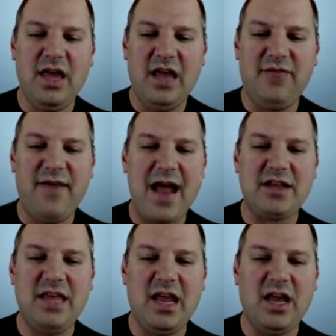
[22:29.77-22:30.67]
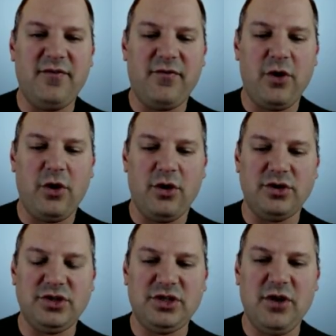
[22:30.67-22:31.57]
In fact, they
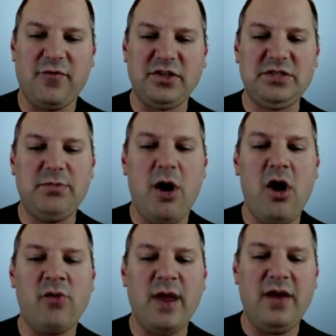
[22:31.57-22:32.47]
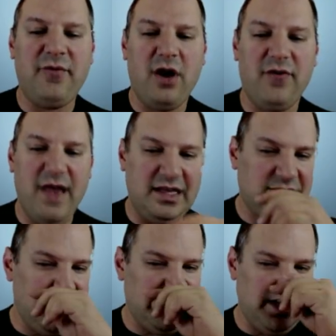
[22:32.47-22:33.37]
converge. So for small rainfall
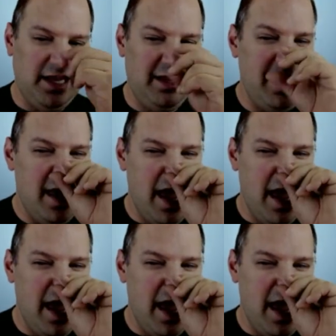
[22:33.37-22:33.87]
events, we see